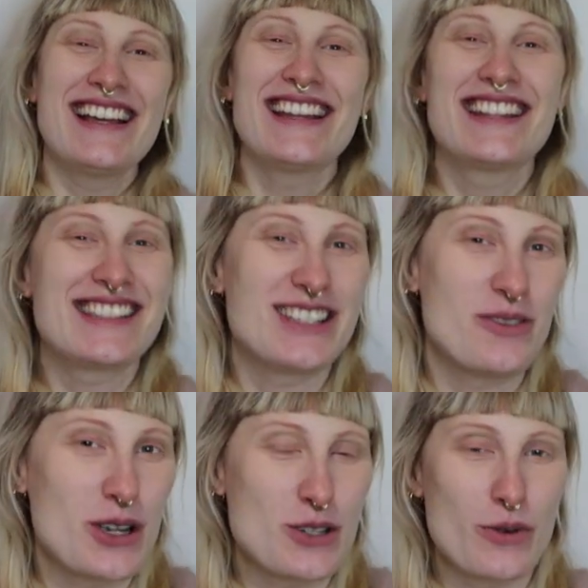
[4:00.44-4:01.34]
in the
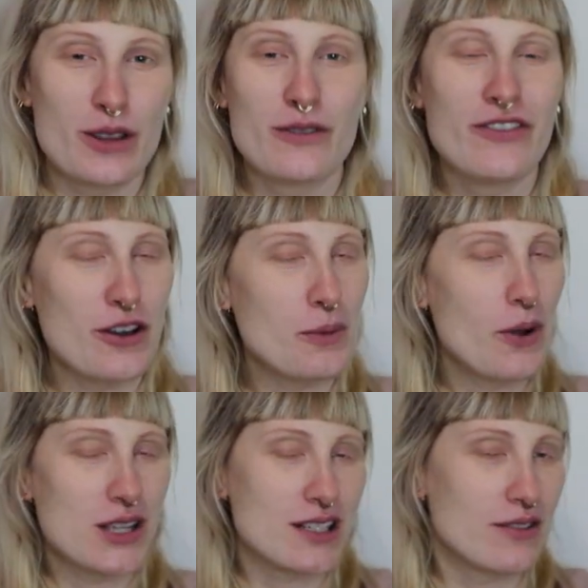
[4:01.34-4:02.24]
situation with very
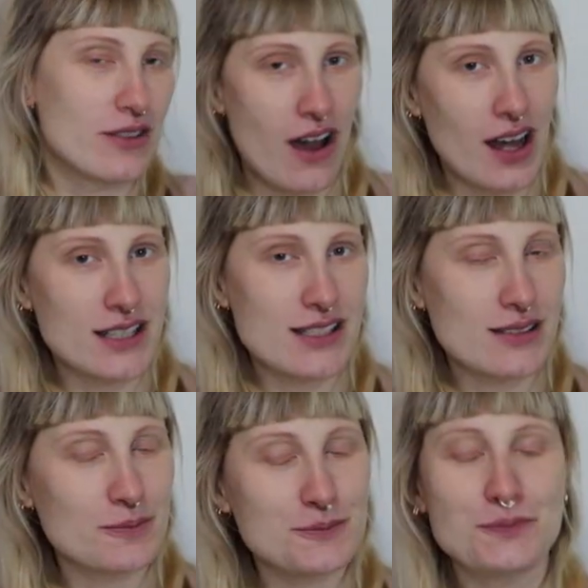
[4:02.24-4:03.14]
positive thoughts.